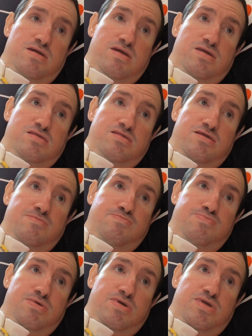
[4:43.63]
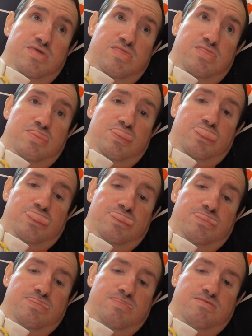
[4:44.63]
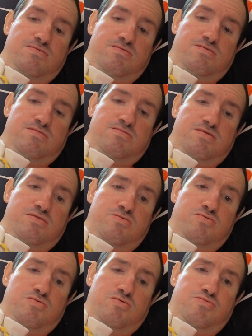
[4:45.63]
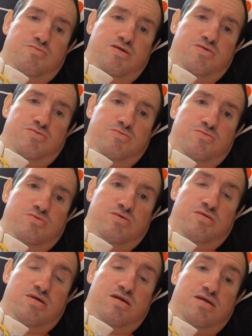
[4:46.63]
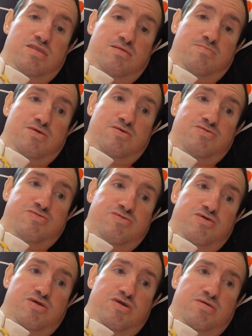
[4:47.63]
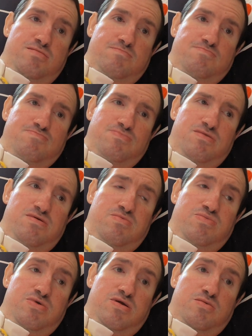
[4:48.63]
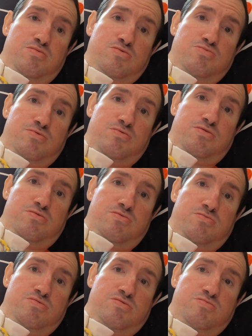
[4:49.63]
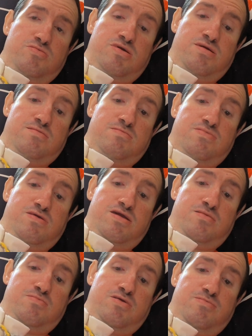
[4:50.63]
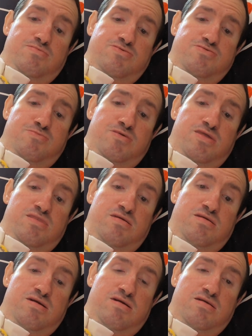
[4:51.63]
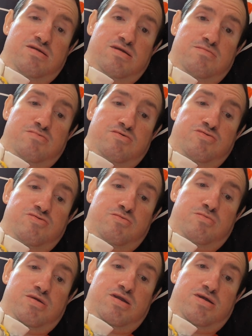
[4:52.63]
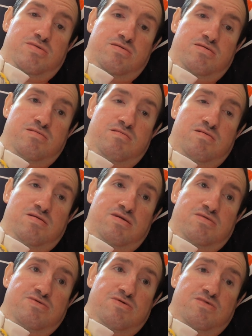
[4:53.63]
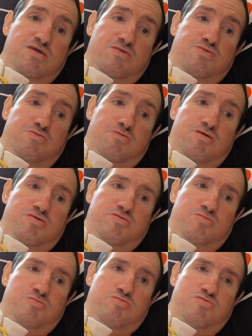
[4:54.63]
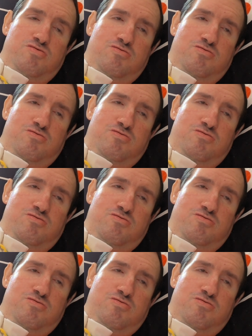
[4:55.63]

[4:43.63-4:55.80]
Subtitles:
As they beat the New York Rangers at MSG, Flyers went on a losing streak. After that, were able to win a game of a shootout against the Atlanta Thrashers,